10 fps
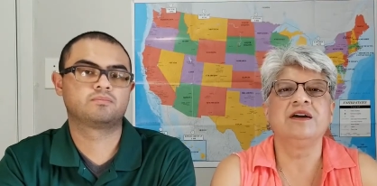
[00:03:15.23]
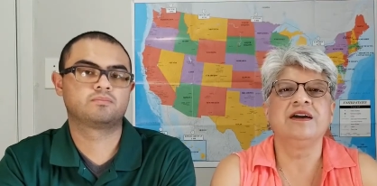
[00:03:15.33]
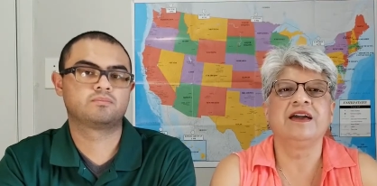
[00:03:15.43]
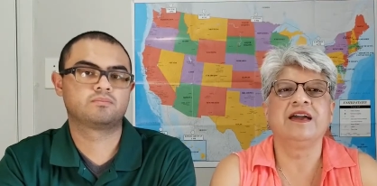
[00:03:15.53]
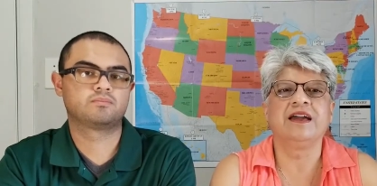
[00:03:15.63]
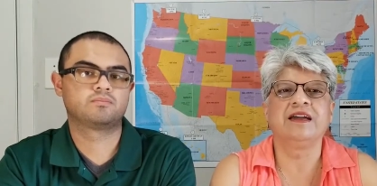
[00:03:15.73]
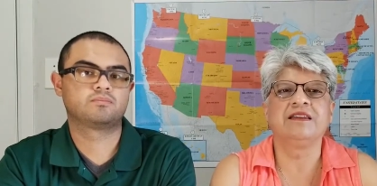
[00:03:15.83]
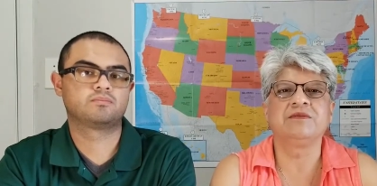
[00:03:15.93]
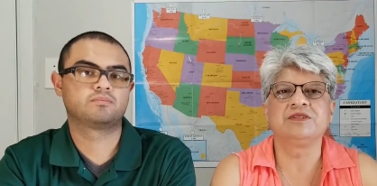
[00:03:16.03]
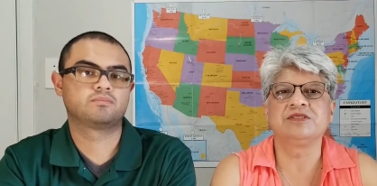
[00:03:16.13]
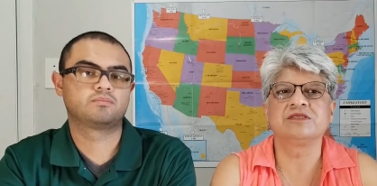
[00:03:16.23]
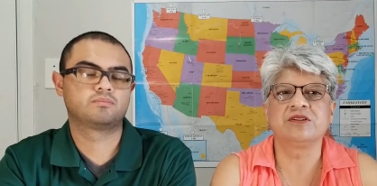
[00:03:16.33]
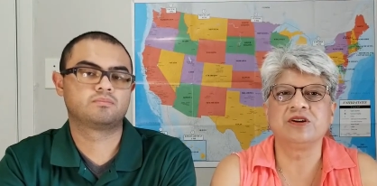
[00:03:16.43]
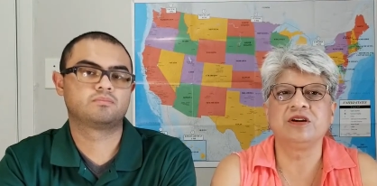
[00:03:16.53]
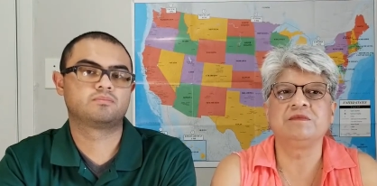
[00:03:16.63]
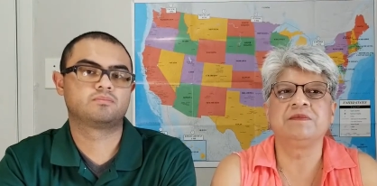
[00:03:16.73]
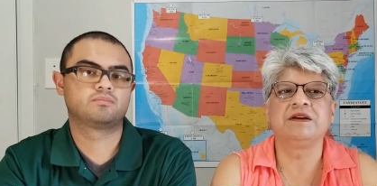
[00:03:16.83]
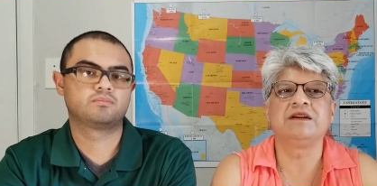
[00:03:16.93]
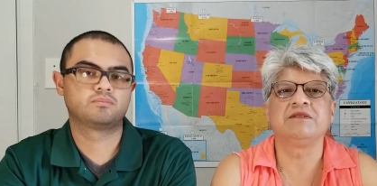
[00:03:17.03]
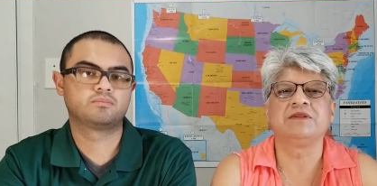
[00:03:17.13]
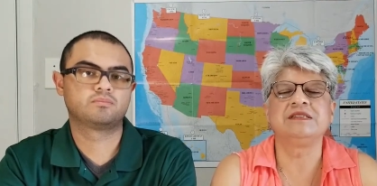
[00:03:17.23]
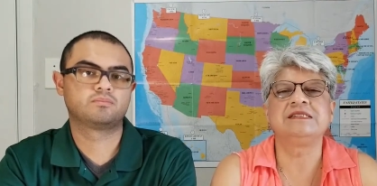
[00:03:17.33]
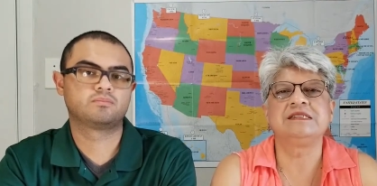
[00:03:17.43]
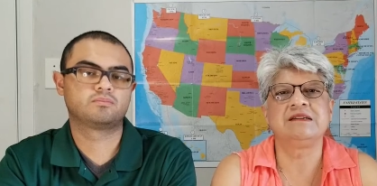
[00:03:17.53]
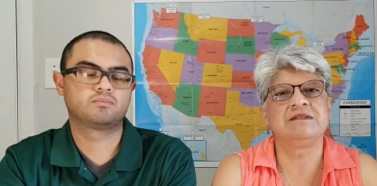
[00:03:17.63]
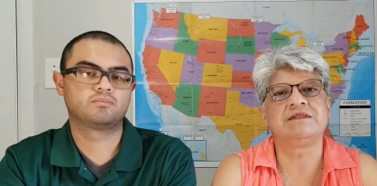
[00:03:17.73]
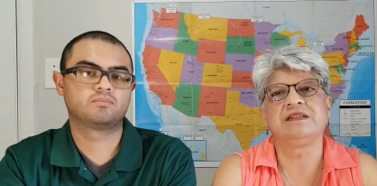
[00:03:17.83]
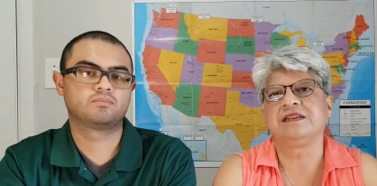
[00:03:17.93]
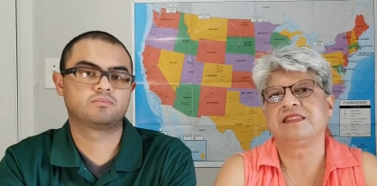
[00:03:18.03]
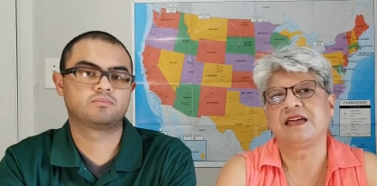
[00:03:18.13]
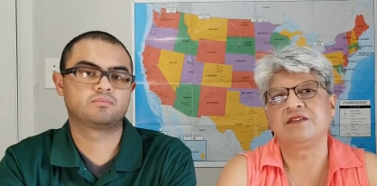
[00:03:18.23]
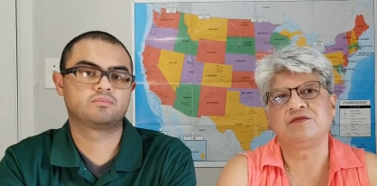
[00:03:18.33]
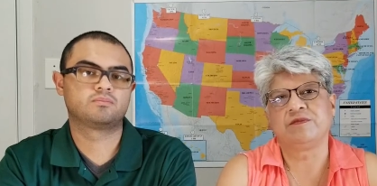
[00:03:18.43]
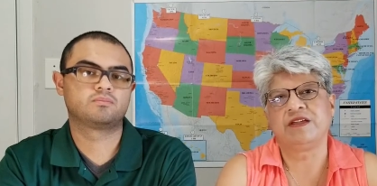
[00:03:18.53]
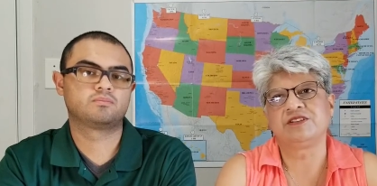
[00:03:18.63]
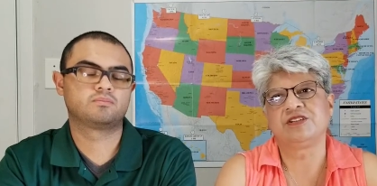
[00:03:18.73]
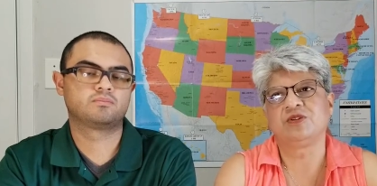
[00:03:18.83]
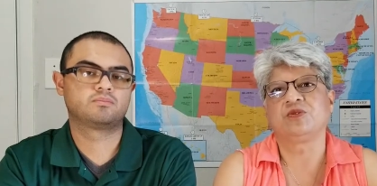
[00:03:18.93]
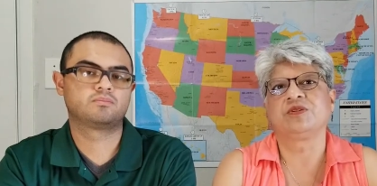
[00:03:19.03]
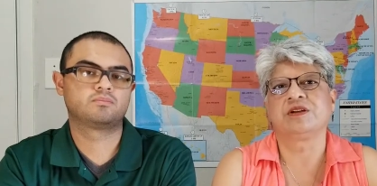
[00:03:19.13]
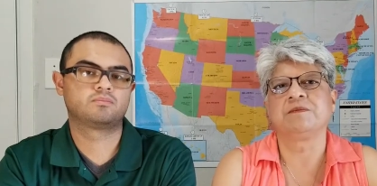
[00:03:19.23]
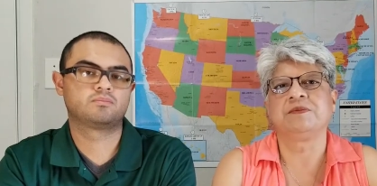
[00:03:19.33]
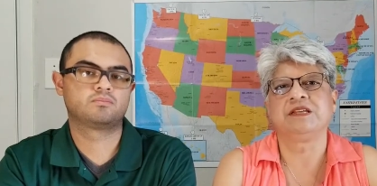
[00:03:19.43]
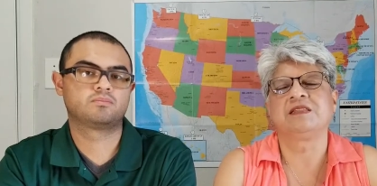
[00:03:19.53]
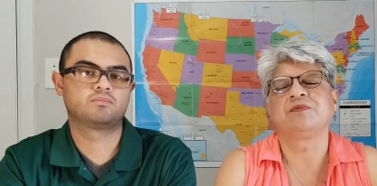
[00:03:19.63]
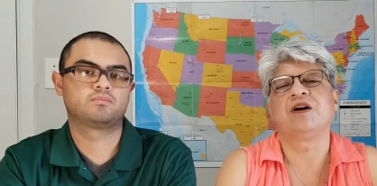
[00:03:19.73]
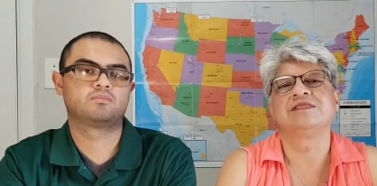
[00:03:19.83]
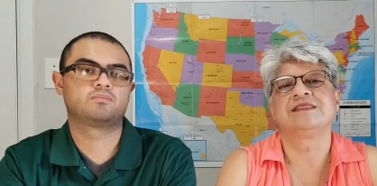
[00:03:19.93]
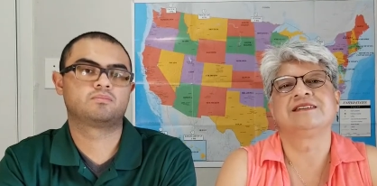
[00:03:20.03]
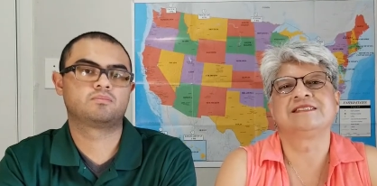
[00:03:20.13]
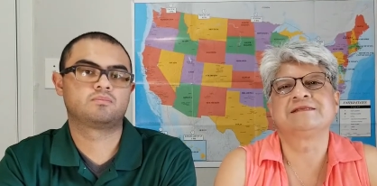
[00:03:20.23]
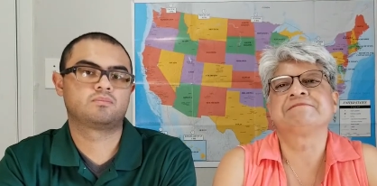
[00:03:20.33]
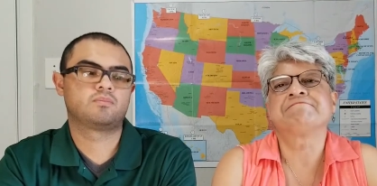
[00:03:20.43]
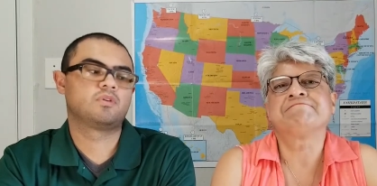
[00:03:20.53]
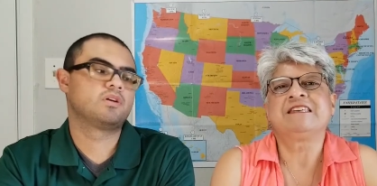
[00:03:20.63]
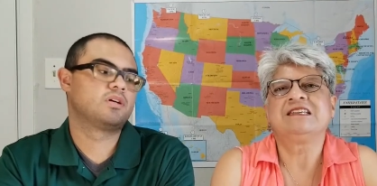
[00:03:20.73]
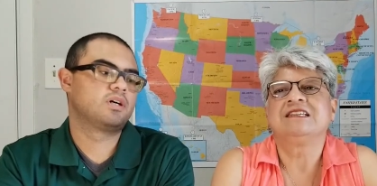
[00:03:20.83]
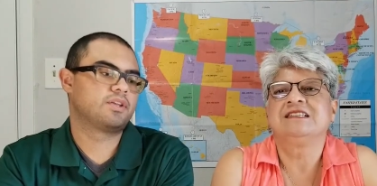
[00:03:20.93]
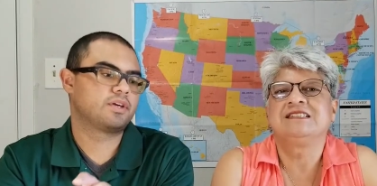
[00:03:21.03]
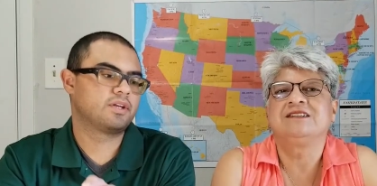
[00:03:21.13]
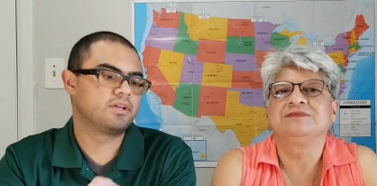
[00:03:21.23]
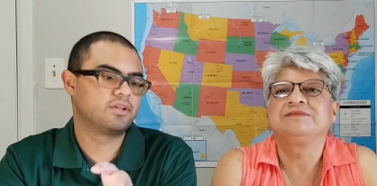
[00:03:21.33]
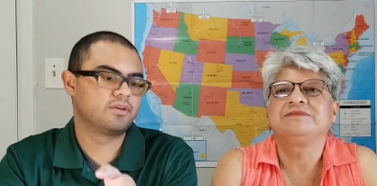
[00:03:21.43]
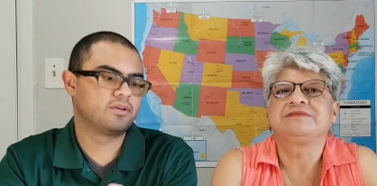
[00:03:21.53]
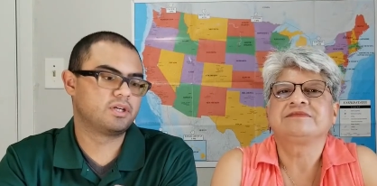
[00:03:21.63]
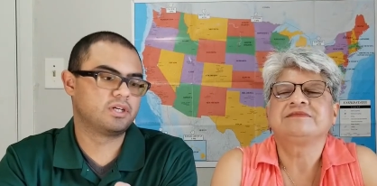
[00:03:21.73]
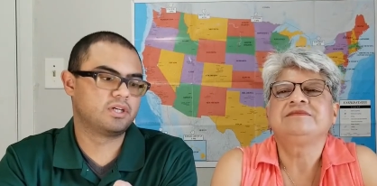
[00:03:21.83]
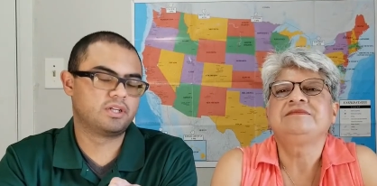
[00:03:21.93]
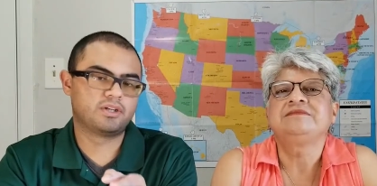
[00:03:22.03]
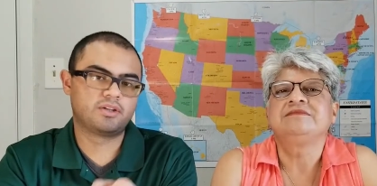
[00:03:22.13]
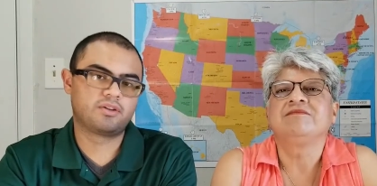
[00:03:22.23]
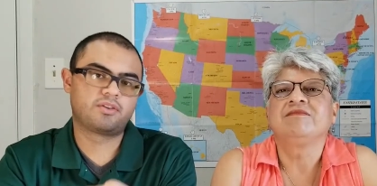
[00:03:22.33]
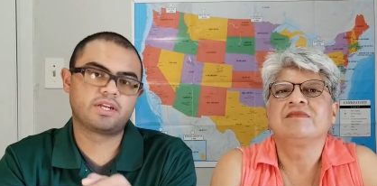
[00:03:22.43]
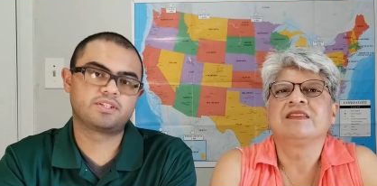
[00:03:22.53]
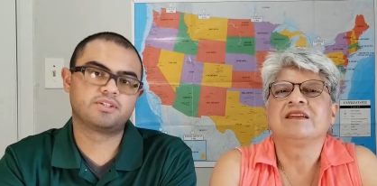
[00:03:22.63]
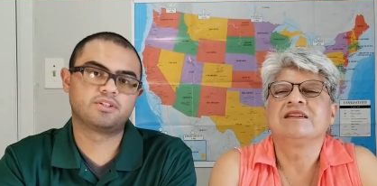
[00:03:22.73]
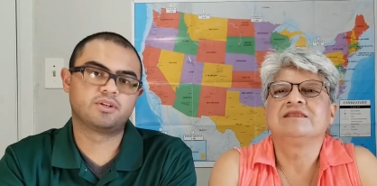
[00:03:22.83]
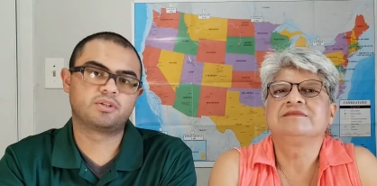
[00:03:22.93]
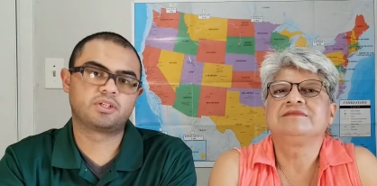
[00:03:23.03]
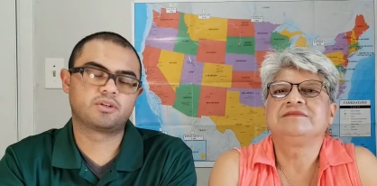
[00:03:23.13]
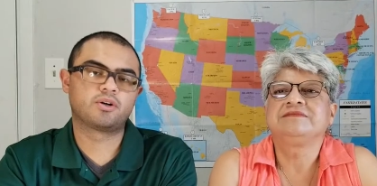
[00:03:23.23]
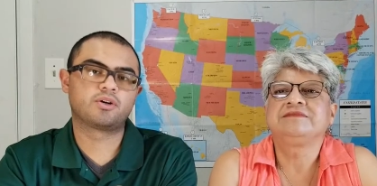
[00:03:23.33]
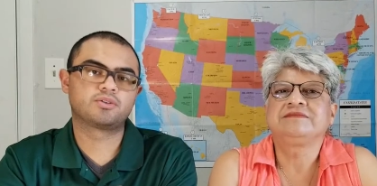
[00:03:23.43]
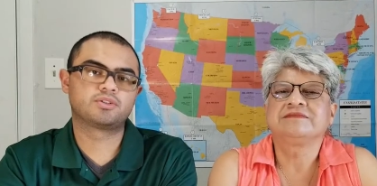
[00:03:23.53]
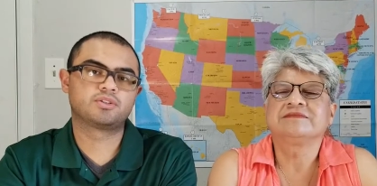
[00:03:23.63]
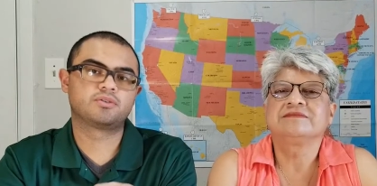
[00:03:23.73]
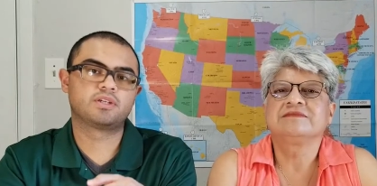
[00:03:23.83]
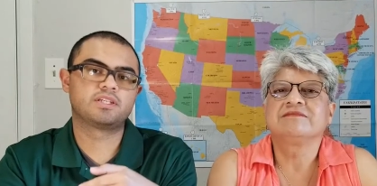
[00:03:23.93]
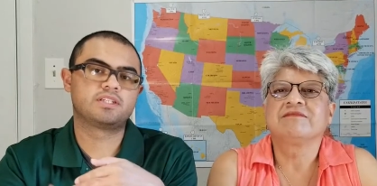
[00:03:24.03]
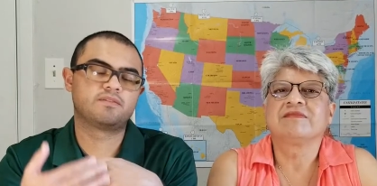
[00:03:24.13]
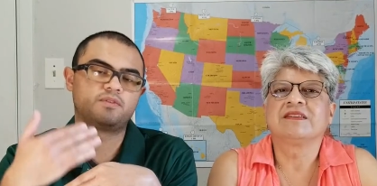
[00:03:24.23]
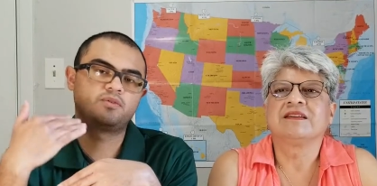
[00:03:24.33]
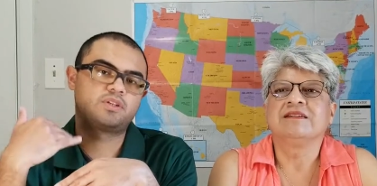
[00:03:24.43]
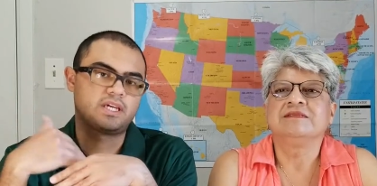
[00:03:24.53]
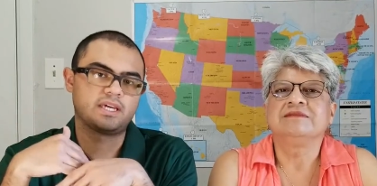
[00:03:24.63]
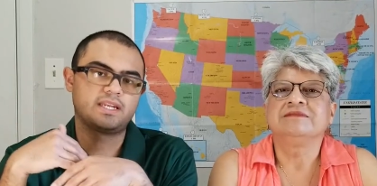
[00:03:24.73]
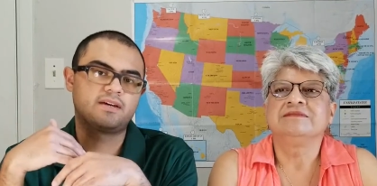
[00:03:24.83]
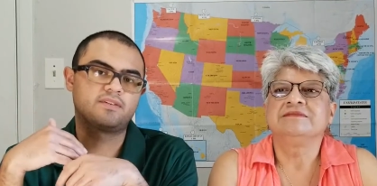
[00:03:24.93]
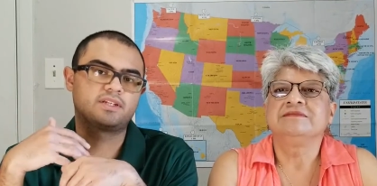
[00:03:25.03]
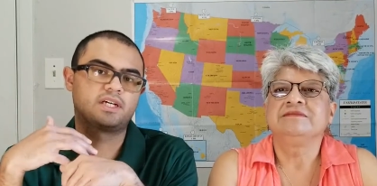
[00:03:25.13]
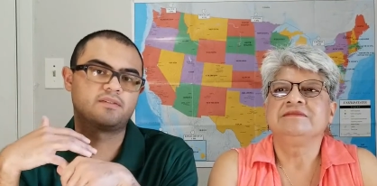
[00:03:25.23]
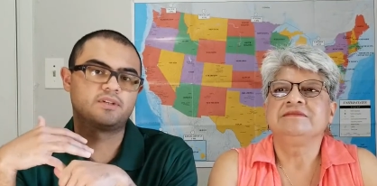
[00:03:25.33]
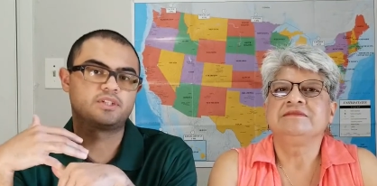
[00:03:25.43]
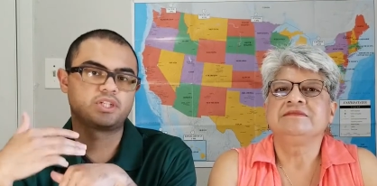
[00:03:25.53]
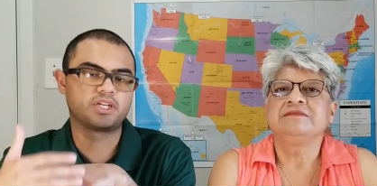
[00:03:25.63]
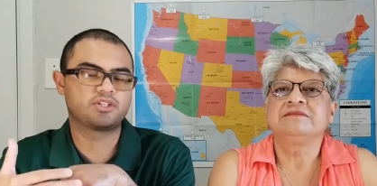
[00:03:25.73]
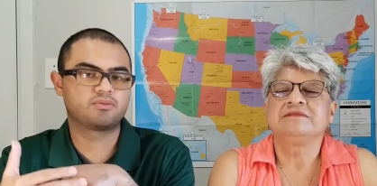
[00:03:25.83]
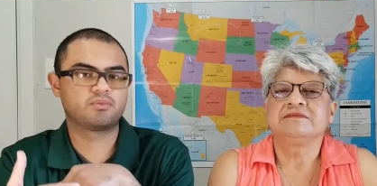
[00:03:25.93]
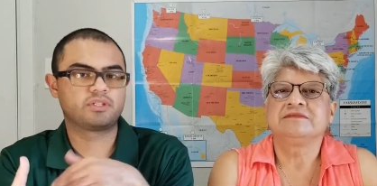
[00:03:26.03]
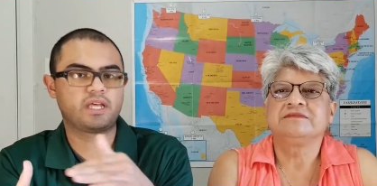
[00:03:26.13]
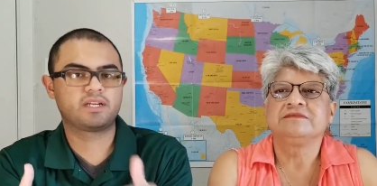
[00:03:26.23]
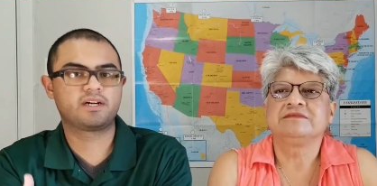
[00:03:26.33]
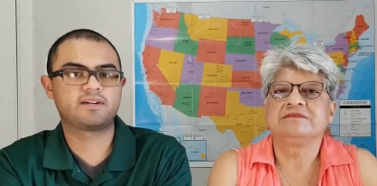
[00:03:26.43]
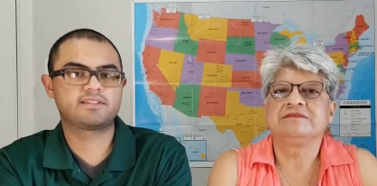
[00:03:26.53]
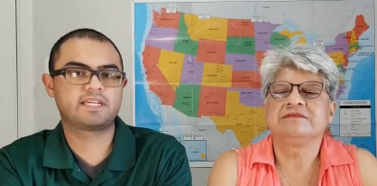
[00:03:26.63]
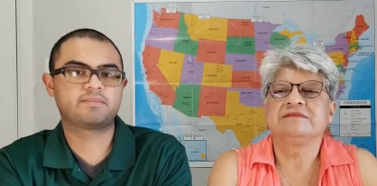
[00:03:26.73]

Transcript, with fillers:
Speaker 1: and which is good, but we still need to get that information in order to complete the process.
Speaker 2: I think another thing to note here also is, if you can have the conversation with that contact